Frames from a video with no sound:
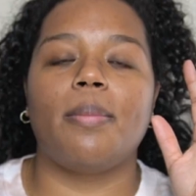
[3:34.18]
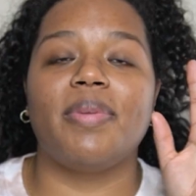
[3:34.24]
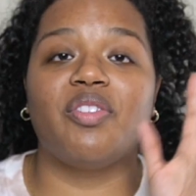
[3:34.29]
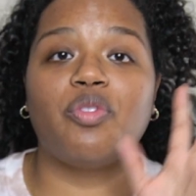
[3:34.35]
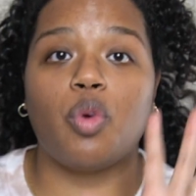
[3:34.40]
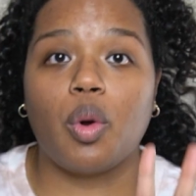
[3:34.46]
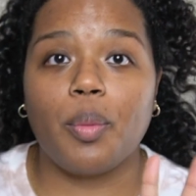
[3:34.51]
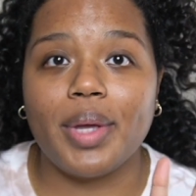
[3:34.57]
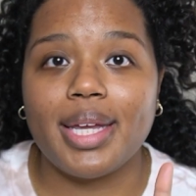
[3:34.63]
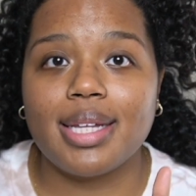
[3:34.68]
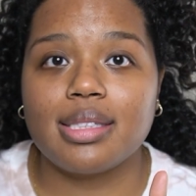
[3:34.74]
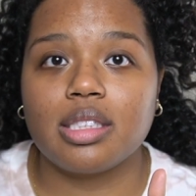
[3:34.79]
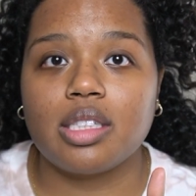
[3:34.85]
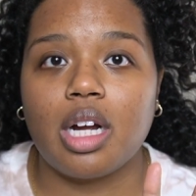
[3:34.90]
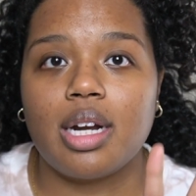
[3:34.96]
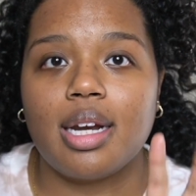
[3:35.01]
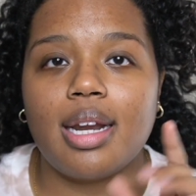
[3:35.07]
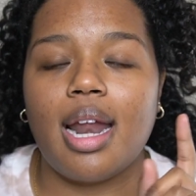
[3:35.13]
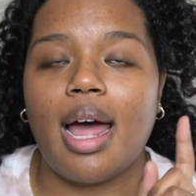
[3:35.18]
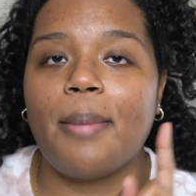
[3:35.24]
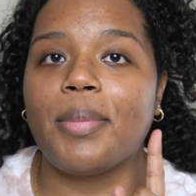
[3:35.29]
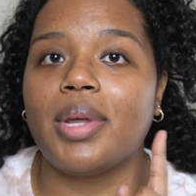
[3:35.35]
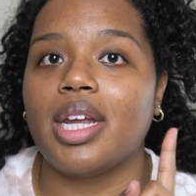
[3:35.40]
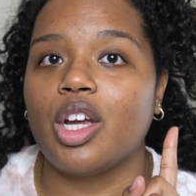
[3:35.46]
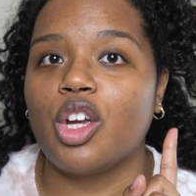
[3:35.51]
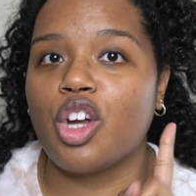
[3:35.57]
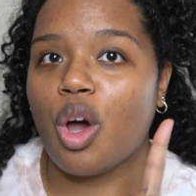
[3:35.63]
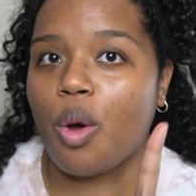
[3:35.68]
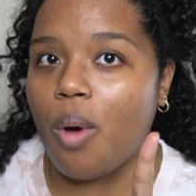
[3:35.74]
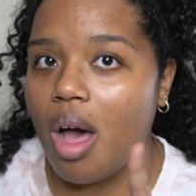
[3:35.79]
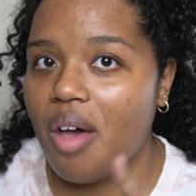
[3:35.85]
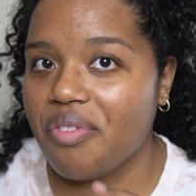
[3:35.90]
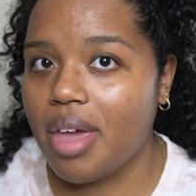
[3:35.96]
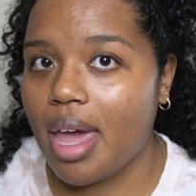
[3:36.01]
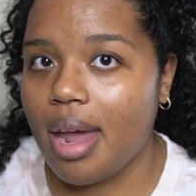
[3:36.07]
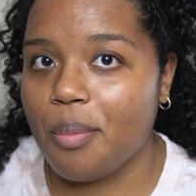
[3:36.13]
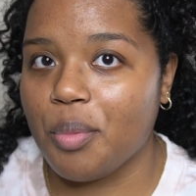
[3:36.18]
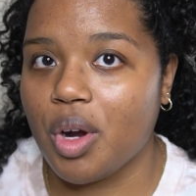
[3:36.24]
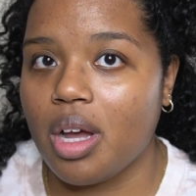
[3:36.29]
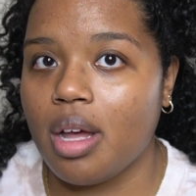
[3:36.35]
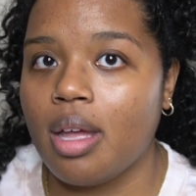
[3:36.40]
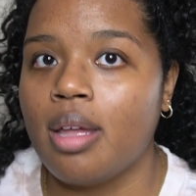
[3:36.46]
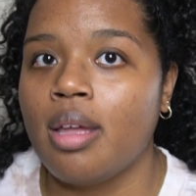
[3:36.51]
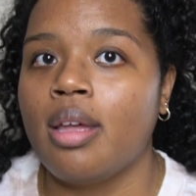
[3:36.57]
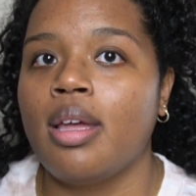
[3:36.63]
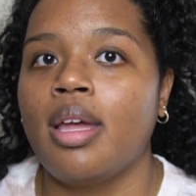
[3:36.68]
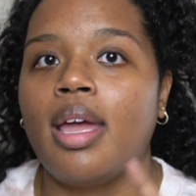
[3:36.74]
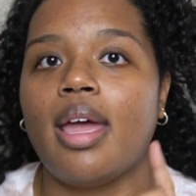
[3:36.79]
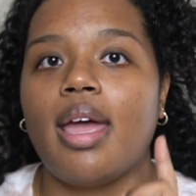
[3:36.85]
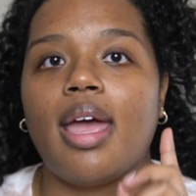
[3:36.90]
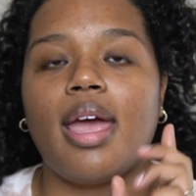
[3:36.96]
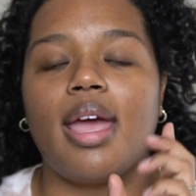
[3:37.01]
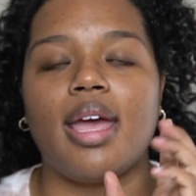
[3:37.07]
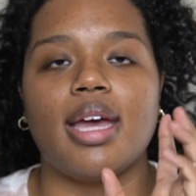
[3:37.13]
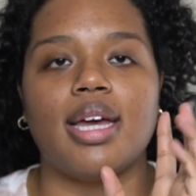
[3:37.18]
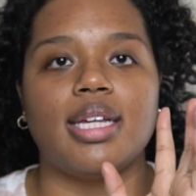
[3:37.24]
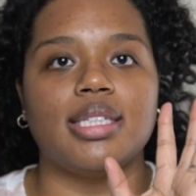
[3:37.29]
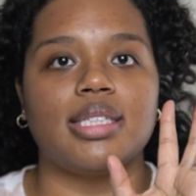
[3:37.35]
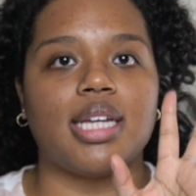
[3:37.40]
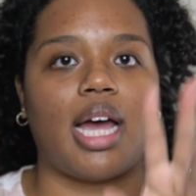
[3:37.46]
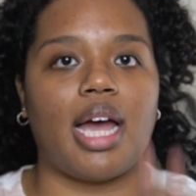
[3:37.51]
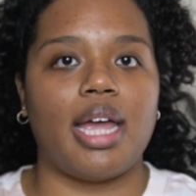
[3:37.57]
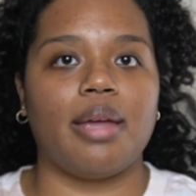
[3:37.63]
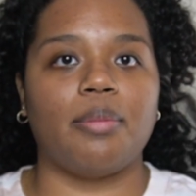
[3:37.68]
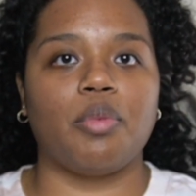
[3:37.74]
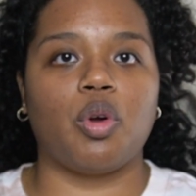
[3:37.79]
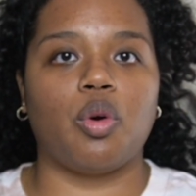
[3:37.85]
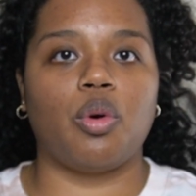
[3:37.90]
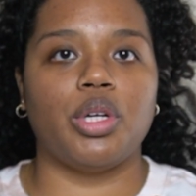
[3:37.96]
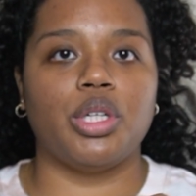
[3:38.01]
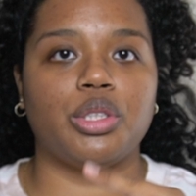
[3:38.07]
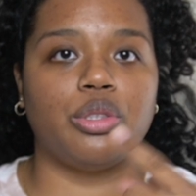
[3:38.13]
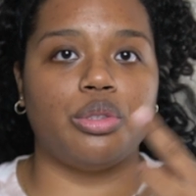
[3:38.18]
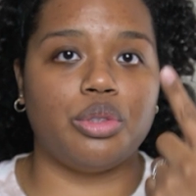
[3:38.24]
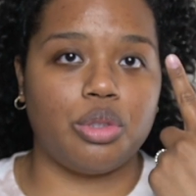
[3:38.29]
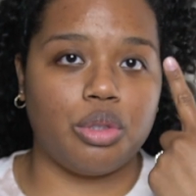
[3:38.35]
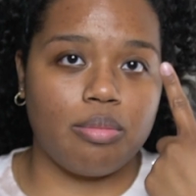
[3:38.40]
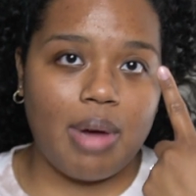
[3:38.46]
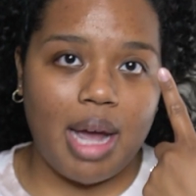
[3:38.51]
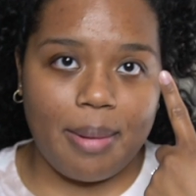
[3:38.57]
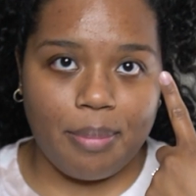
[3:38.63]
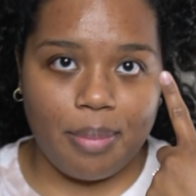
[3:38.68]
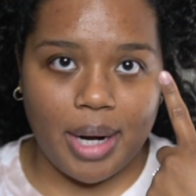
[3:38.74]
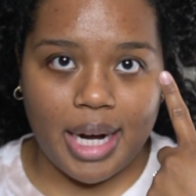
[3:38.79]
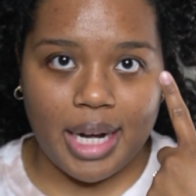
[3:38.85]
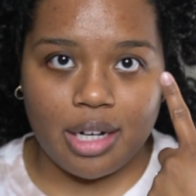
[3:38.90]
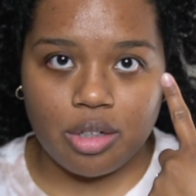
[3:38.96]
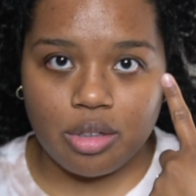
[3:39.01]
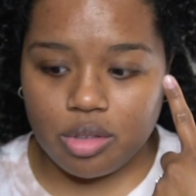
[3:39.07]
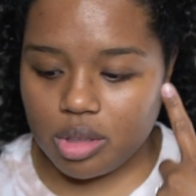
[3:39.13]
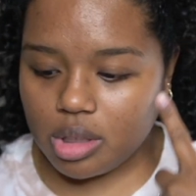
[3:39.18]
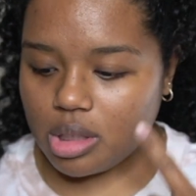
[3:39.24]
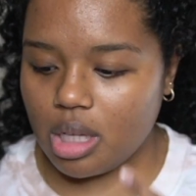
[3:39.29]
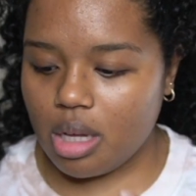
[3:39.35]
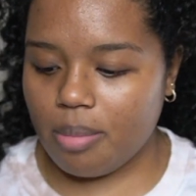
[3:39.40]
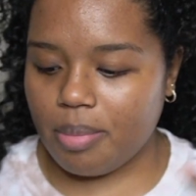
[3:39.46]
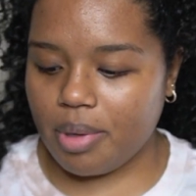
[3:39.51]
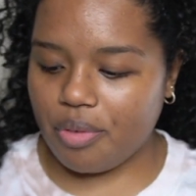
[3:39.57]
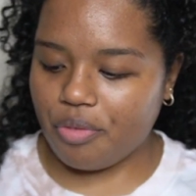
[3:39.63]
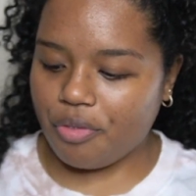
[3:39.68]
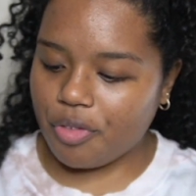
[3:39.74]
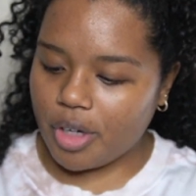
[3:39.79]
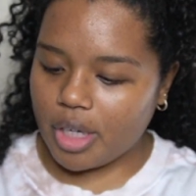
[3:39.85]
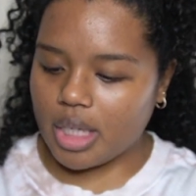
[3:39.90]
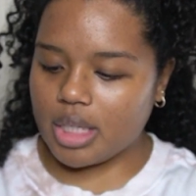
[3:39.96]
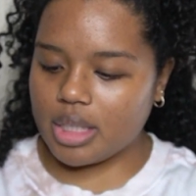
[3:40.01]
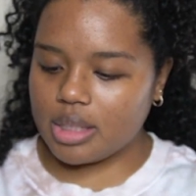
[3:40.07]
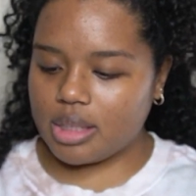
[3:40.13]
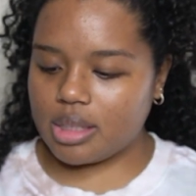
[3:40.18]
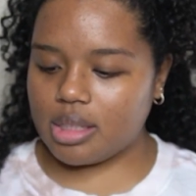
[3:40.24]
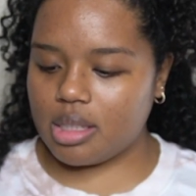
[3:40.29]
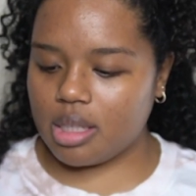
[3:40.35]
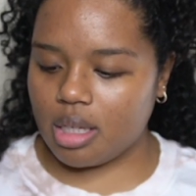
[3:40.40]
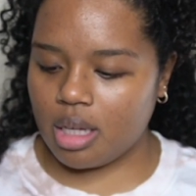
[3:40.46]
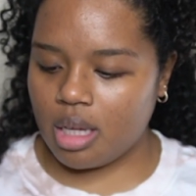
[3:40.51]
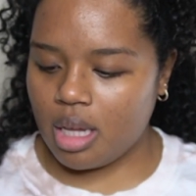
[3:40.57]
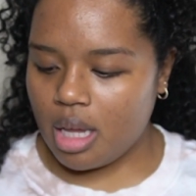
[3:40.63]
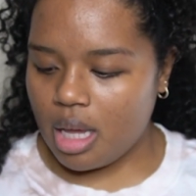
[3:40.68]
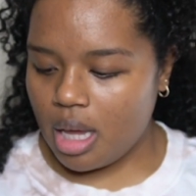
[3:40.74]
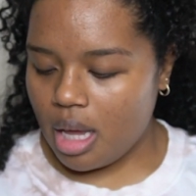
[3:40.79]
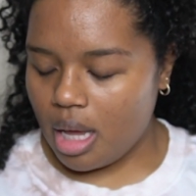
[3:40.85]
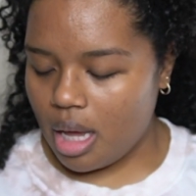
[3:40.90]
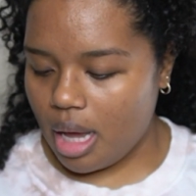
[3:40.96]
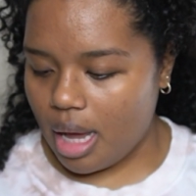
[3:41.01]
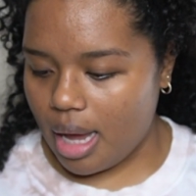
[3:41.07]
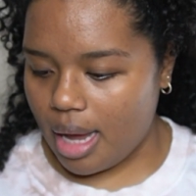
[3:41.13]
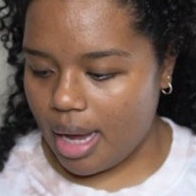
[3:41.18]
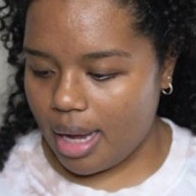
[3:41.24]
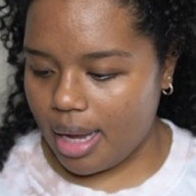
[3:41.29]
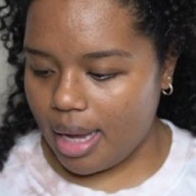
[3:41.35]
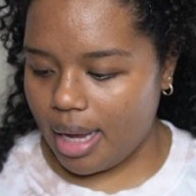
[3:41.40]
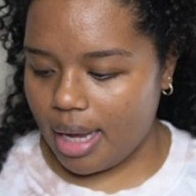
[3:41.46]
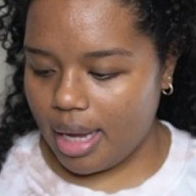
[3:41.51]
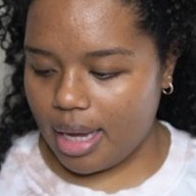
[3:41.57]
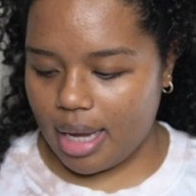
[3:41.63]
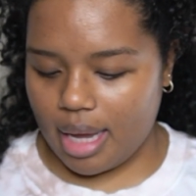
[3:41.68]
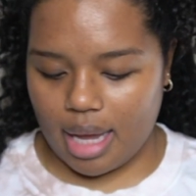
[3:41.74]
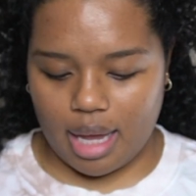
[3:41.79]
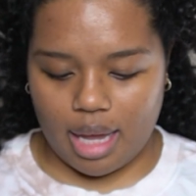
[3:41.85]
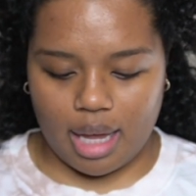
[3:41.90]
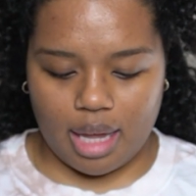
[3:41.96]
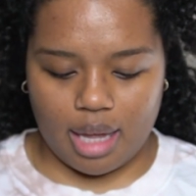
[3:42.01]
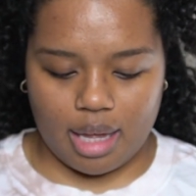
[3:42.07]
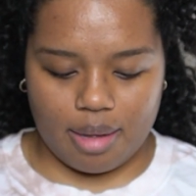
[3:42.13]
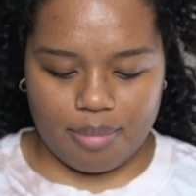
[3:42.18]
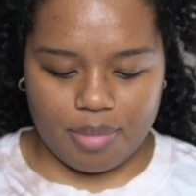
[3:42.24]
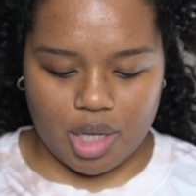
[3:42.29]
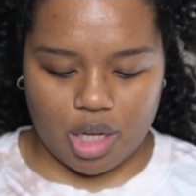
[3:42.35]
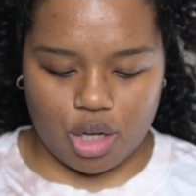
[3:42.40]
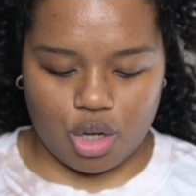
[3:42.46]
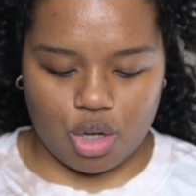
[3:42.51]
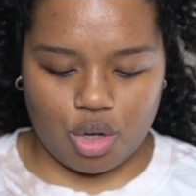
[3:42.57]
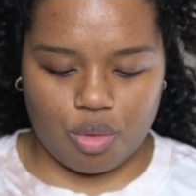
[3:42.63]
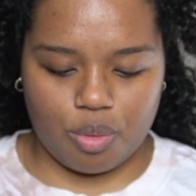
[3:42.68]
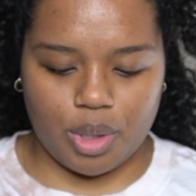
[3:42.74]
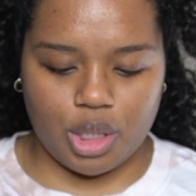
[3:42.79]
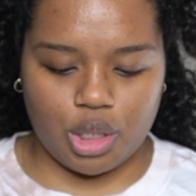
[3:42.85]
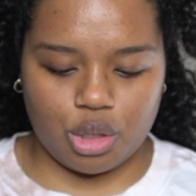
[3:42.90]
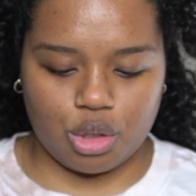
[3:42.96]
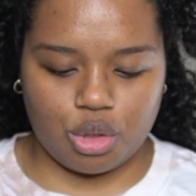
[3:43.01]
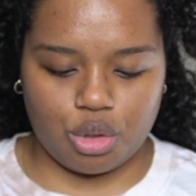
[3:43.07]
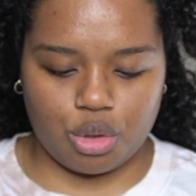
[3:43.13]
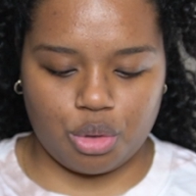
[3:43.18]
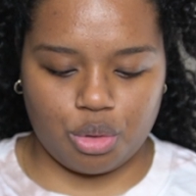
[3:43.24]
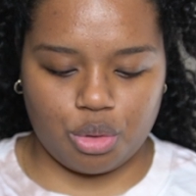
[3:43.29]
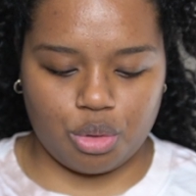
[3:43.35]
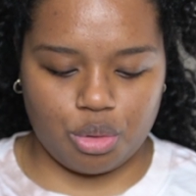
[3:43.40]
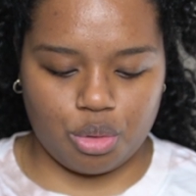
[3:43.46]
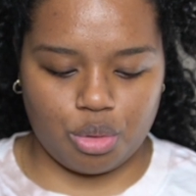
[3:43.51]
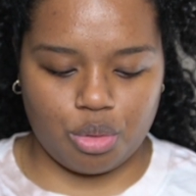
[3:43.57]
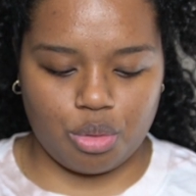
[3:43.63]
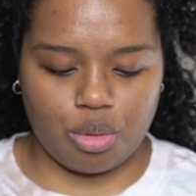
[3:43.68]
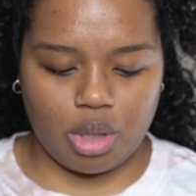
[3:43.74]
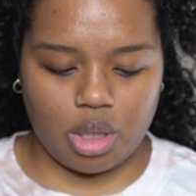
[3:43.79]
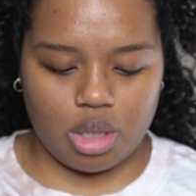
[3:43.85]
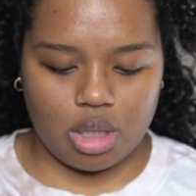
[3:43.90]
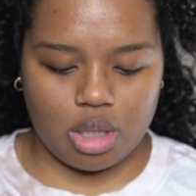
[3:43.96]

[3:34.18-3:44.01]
Before we get started, I'm gonna go off camera and I am going to do my brows, but first I am going to